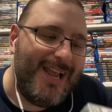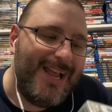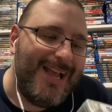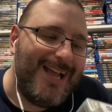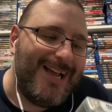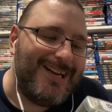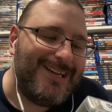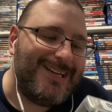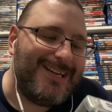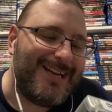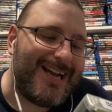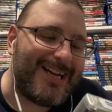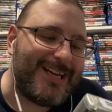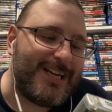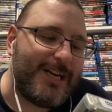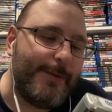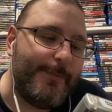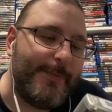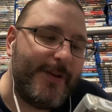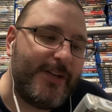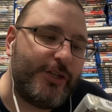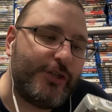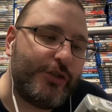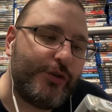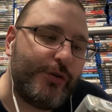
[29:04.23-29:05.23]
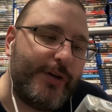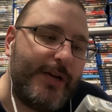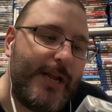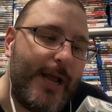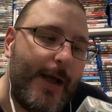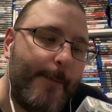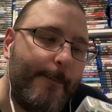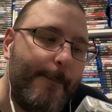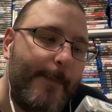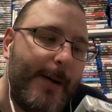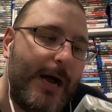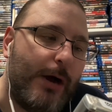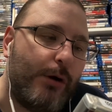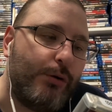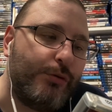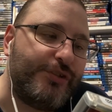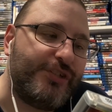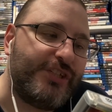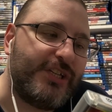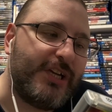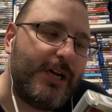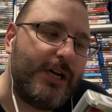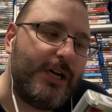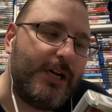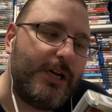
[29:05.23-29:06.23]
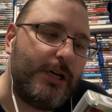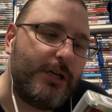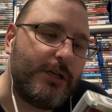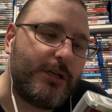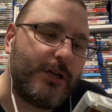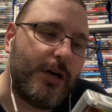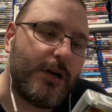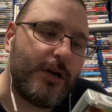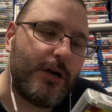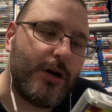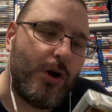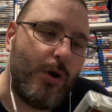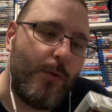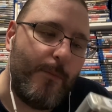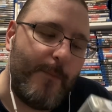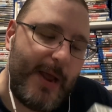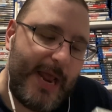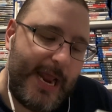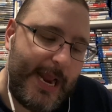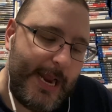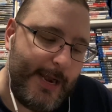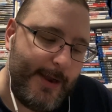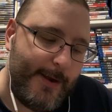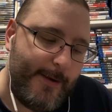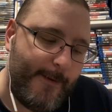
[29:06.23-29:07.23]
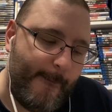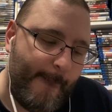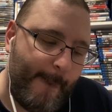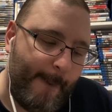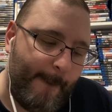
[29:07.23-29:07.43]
Documentary about Kurt Cobain,